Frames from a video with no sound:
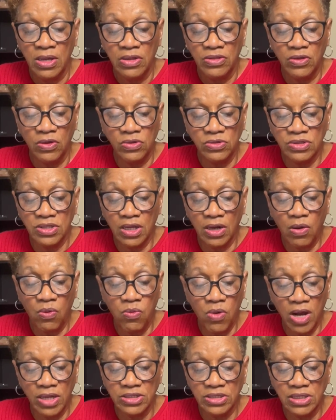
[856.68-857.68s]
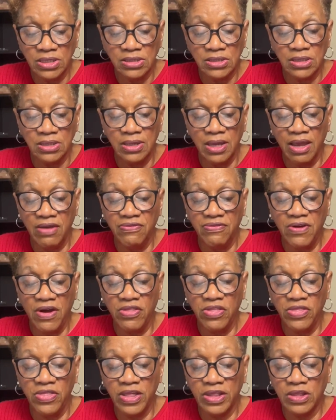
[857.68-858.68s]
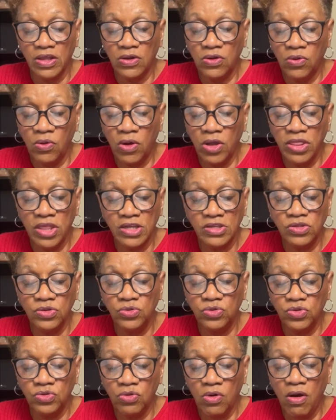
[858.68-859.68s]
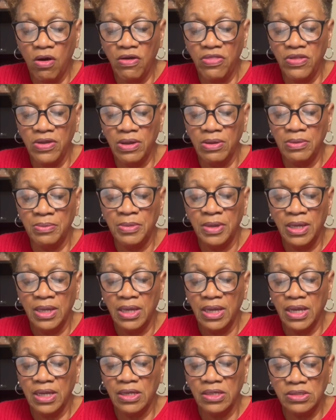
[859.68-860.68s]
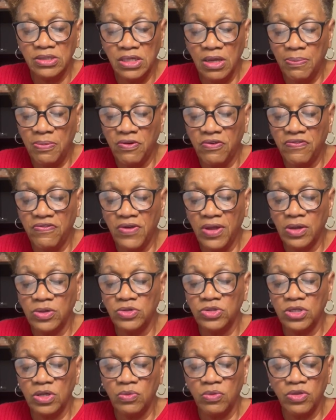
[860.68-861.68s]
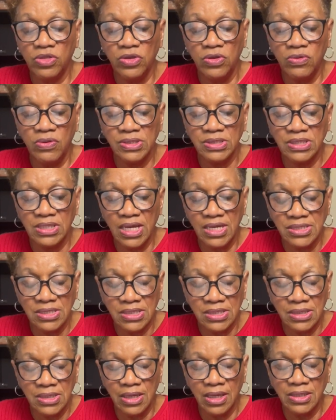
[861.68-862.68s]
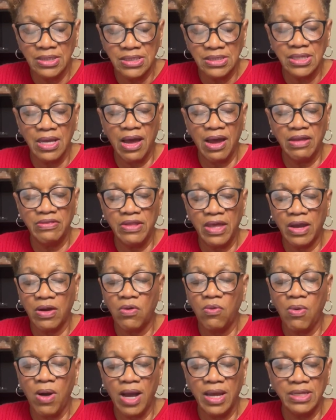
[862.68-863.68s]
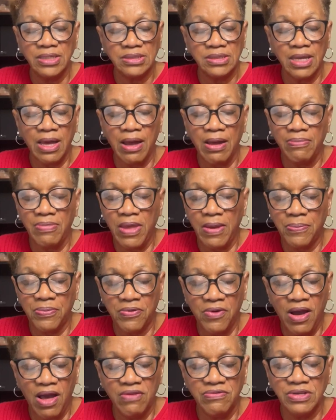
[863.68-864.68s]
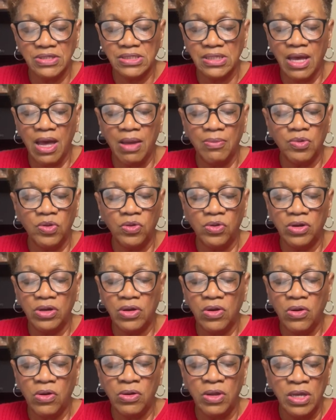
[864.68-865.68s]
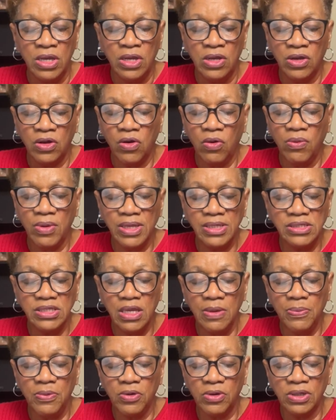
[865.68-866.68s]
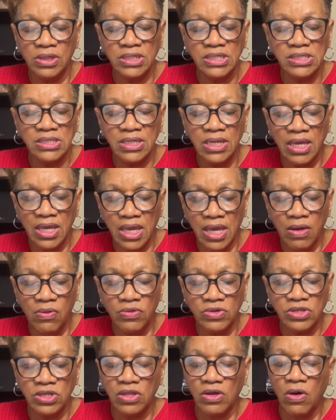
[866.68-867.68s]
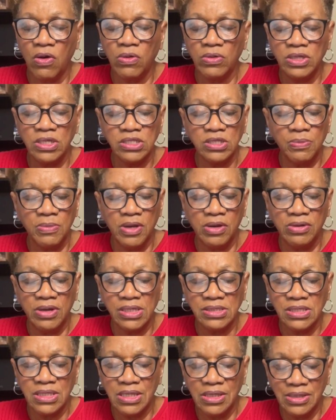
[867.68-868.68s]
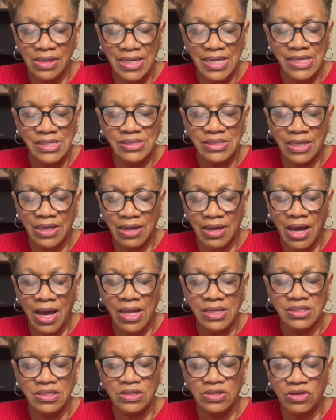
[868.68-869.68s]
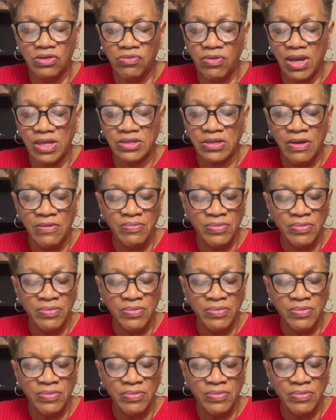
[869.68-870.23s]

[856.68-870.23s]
those that are watching today, Father, that the Lord, that you draw them in a deeper fellowship with you as they set aside that quiet time, that private time, Lord God, going deeper, listening inward to the Holy Spirit as he leads and guides and directs.